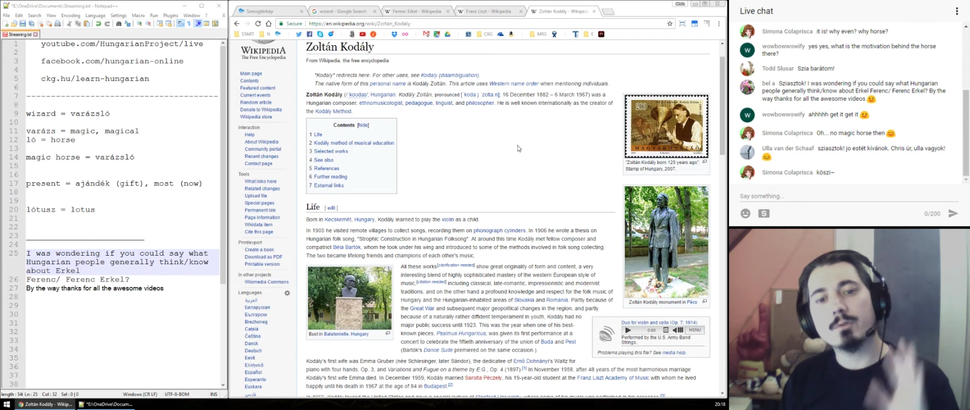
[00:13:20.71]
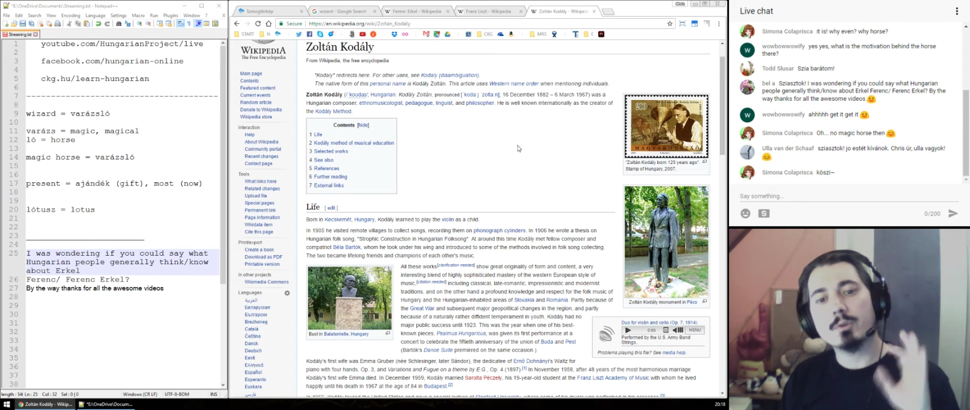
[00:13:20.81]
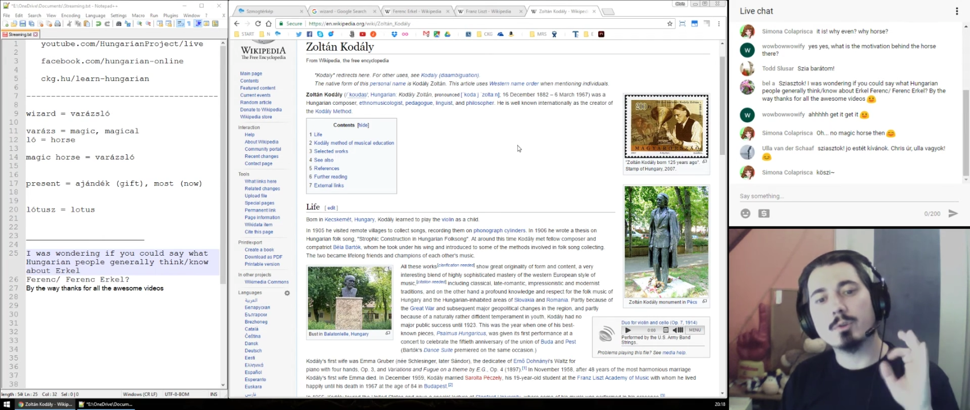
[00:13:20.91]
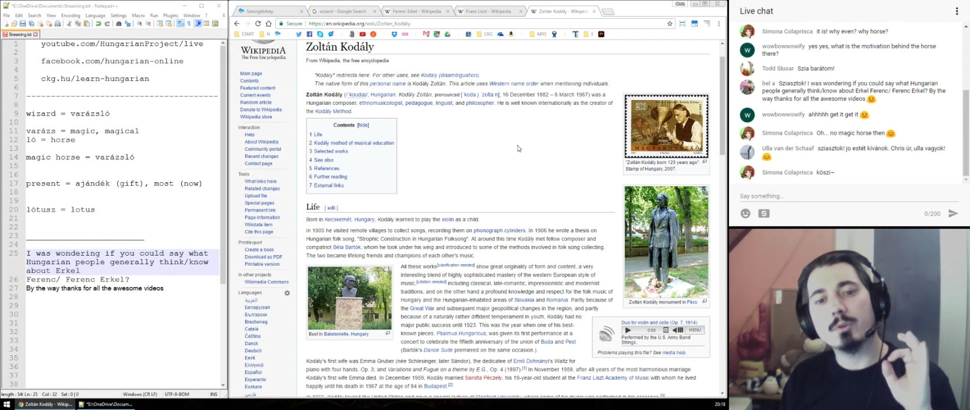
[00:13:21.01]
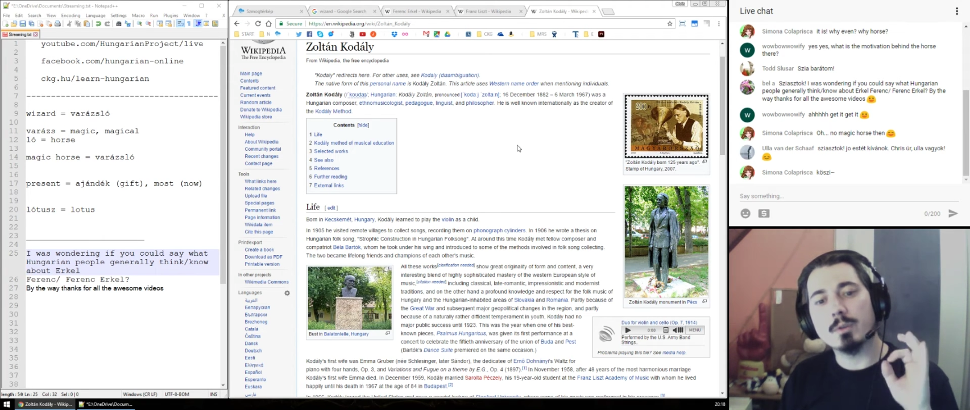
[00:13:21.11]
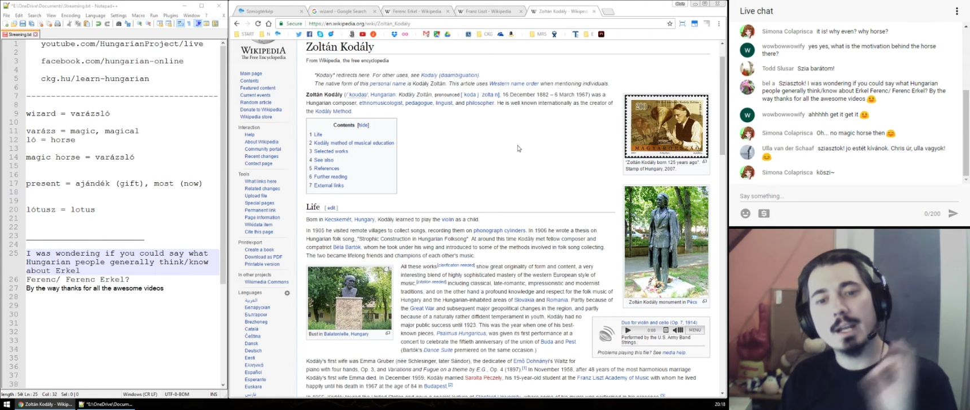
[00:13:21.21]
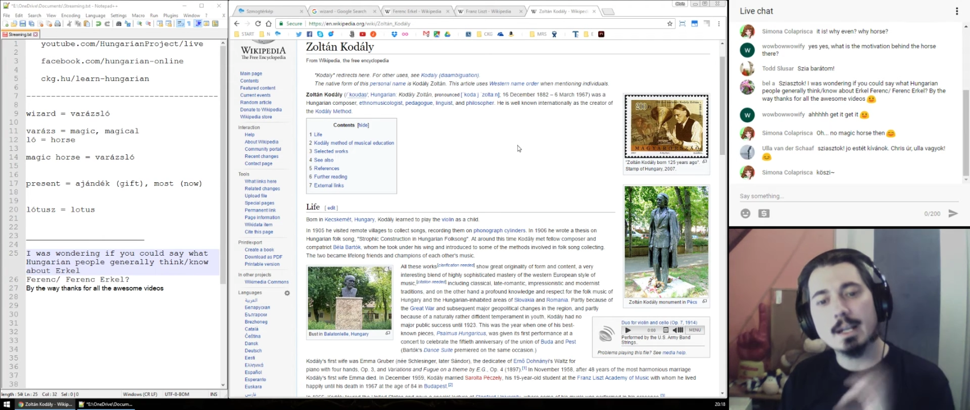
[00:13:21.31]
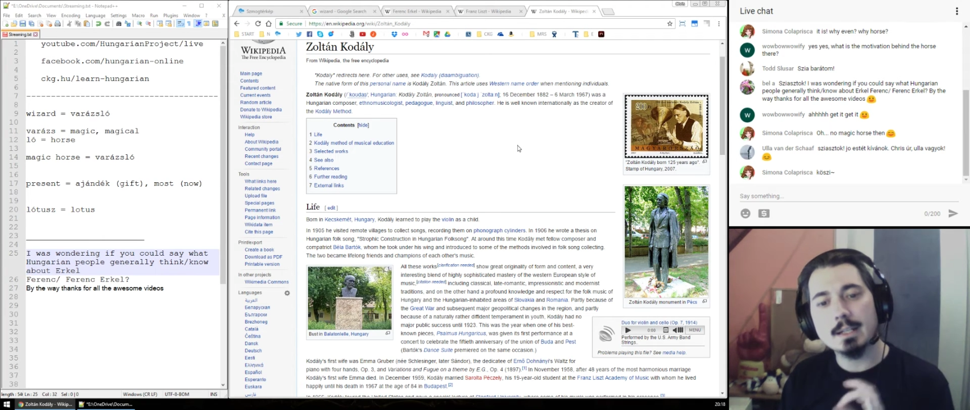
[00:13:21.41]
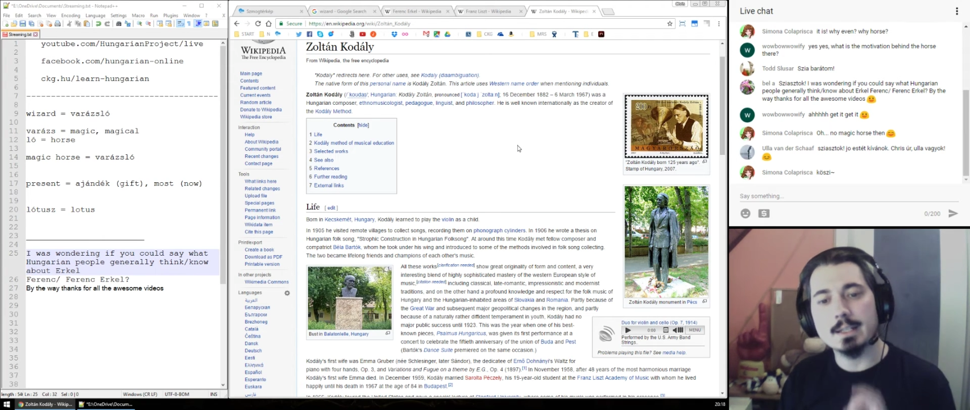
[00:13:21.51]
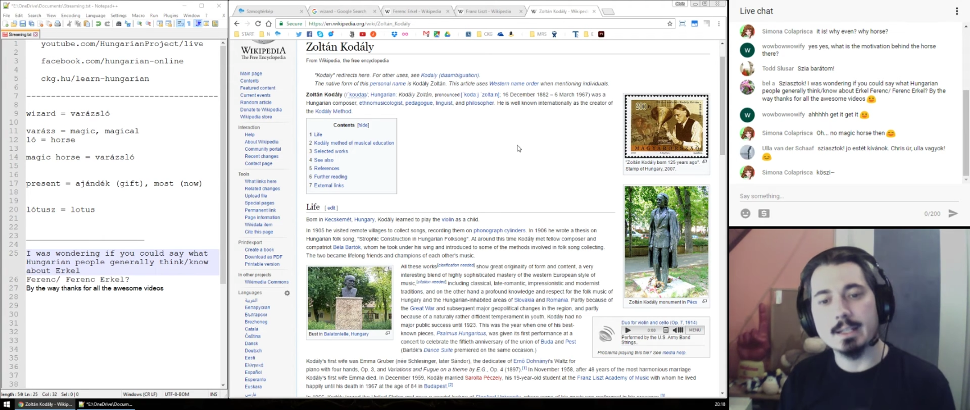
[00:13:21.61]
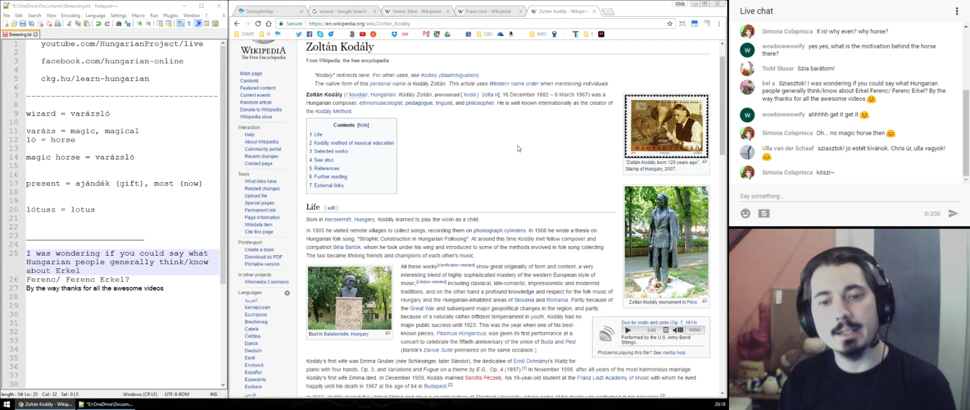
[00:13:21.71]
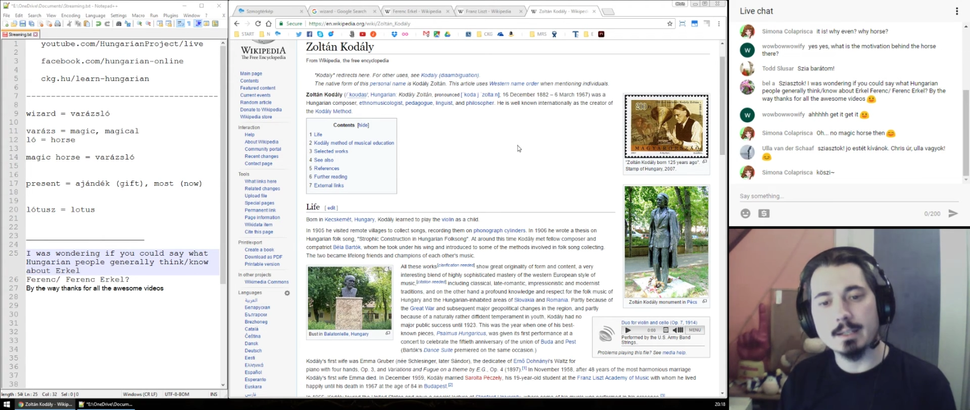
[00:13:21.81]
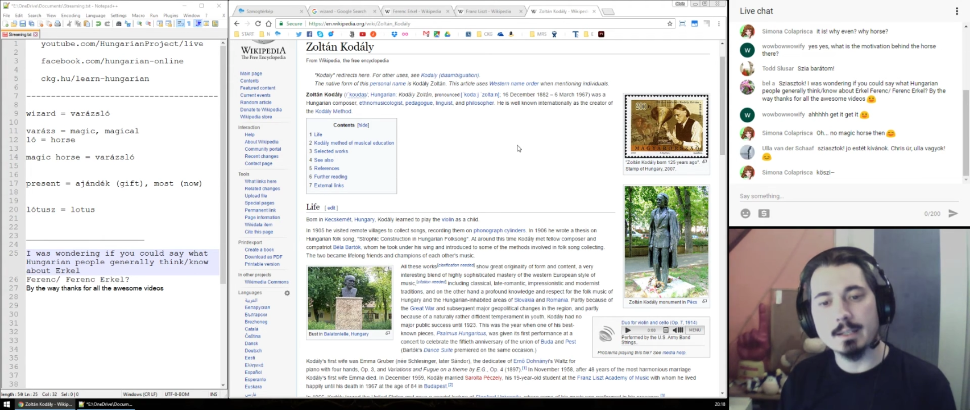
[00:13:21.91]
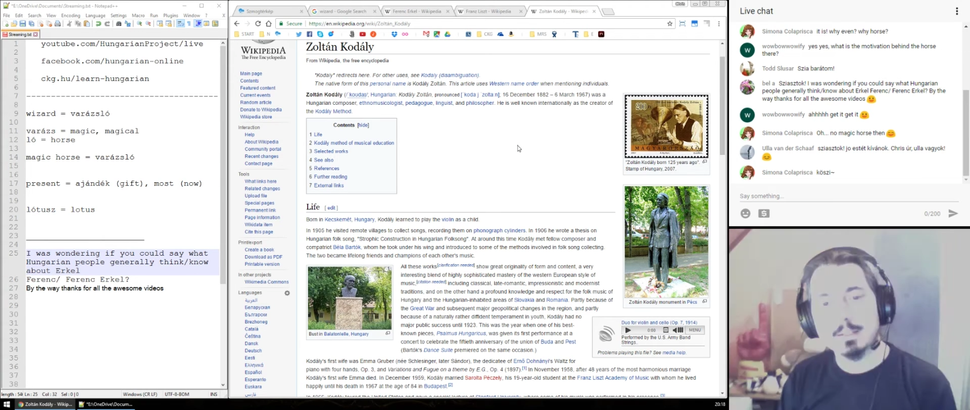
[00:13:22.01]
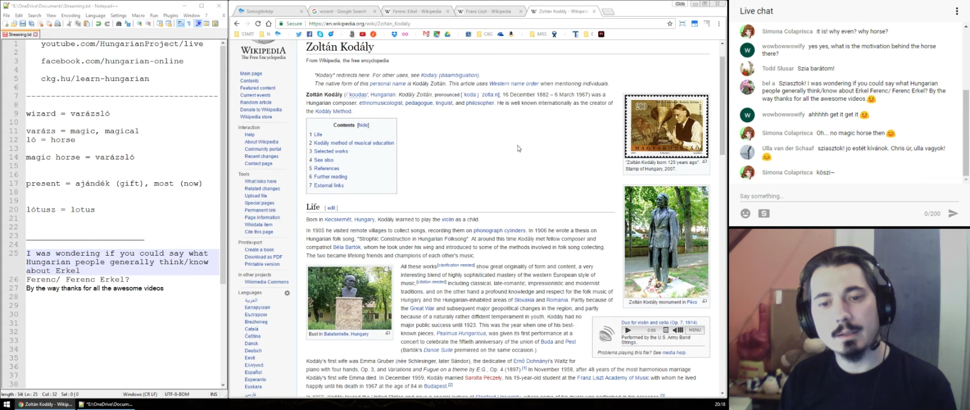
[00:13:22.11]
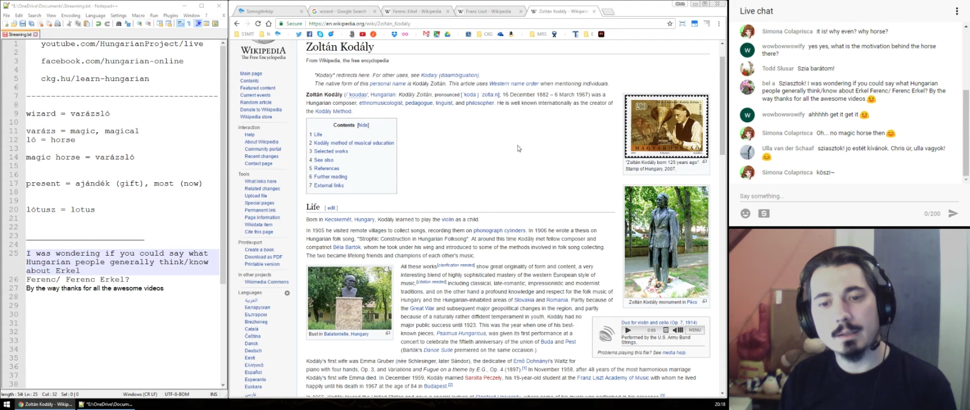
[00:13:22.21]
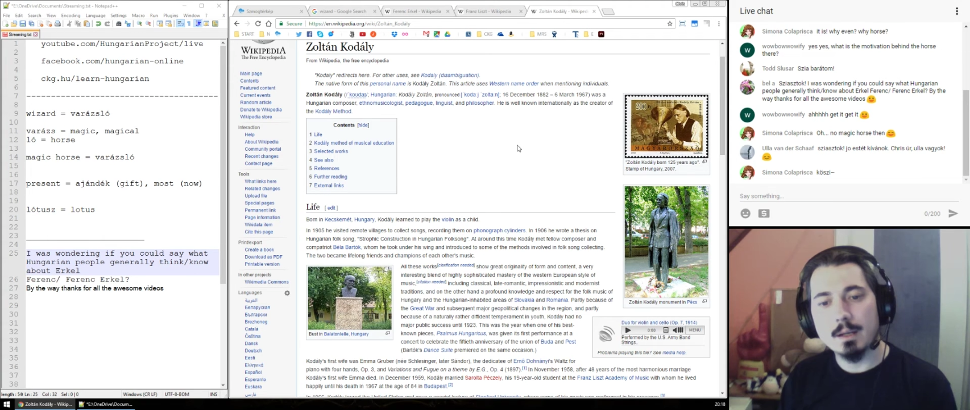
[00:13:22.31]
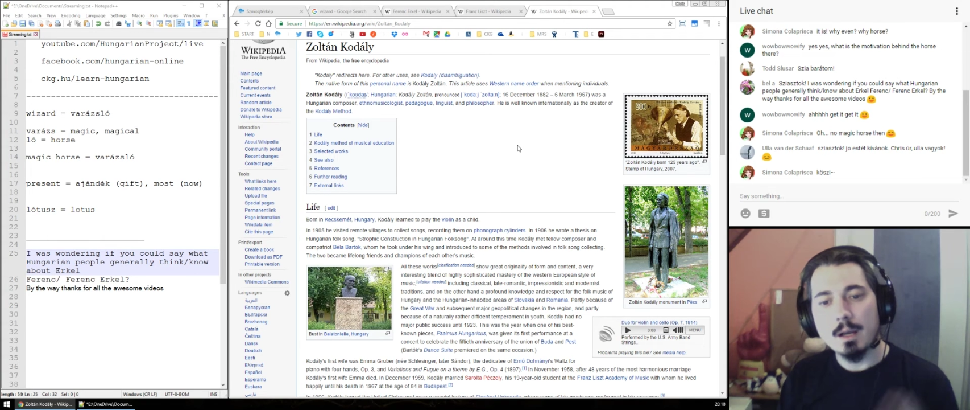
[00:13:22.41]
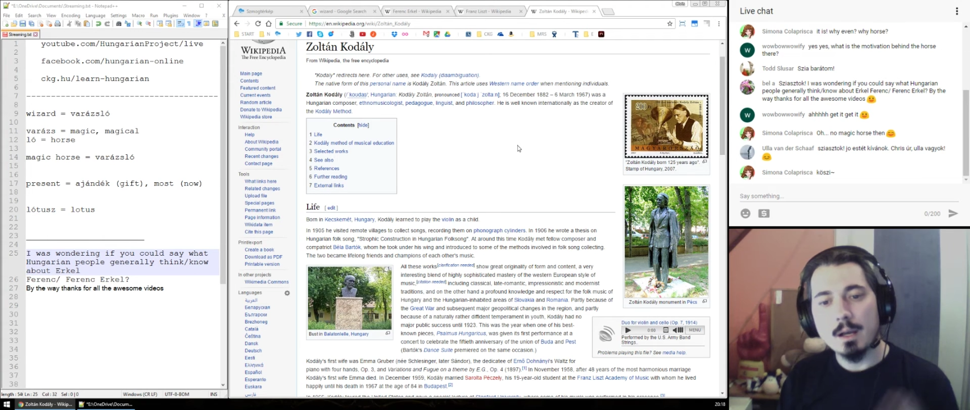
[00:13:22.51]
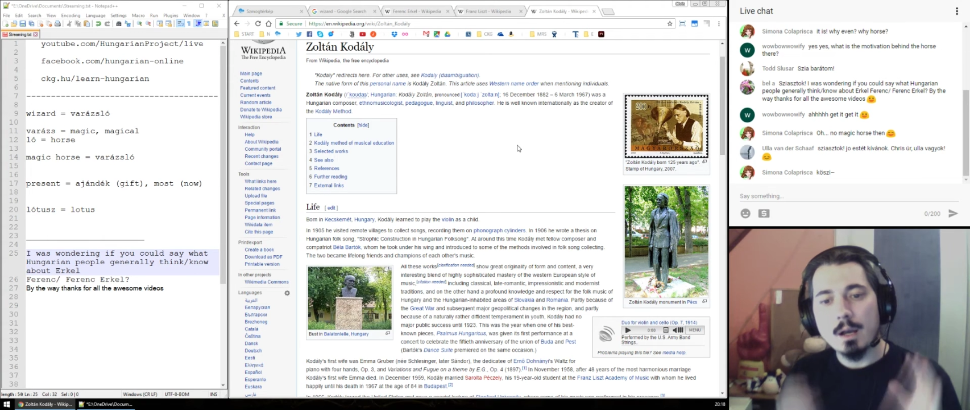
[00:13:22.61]
collecting
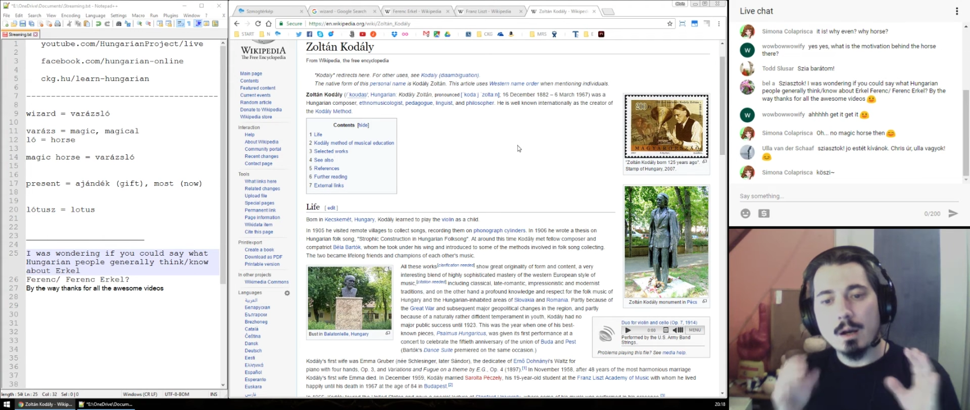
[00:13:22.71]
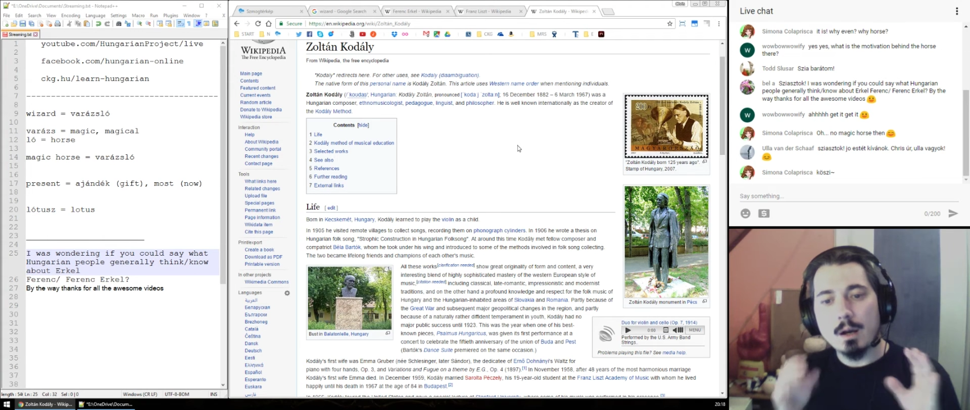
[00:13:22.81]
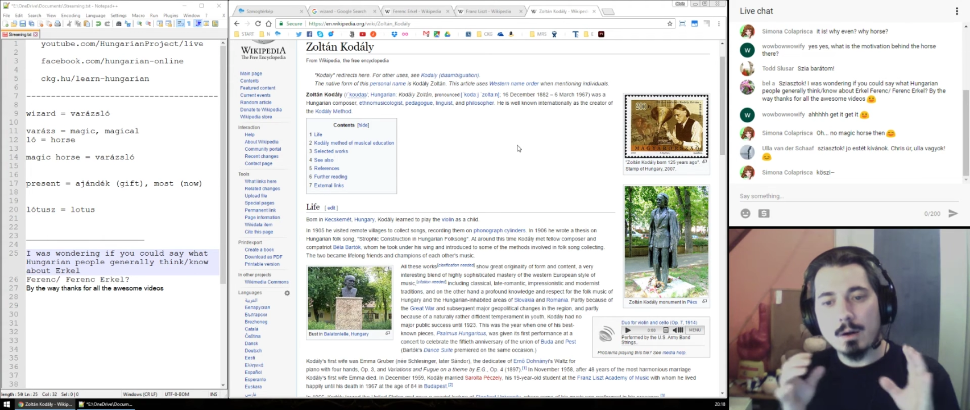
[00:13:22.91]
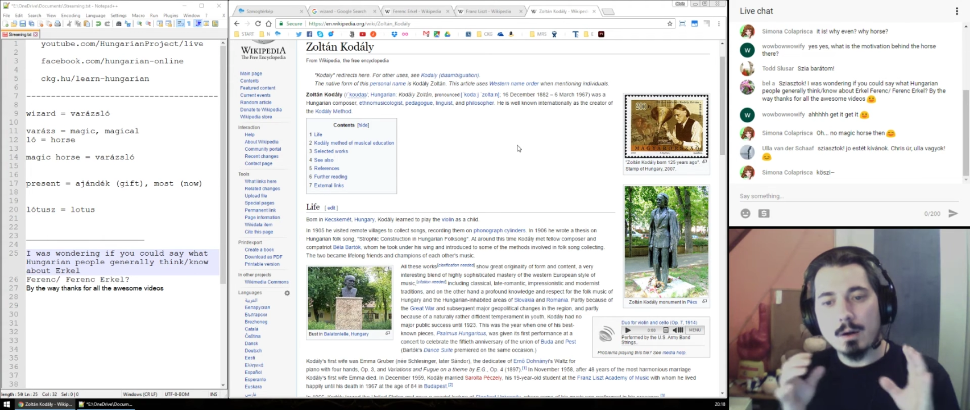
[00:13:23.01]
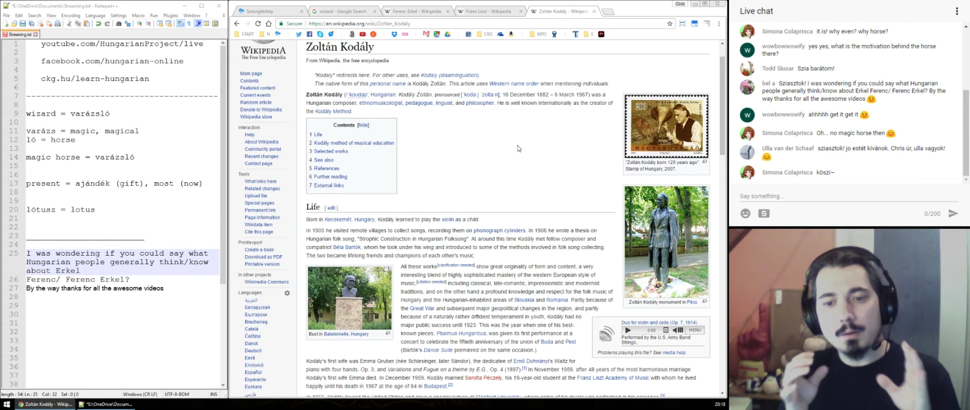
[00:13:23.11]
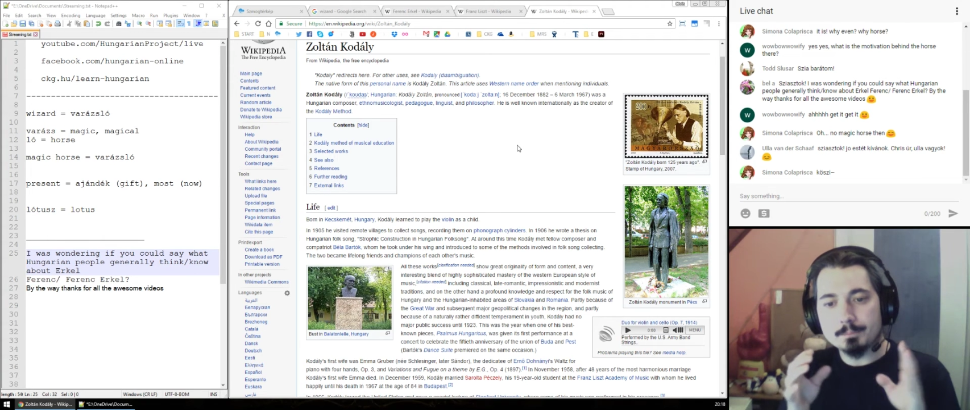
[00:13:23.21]
a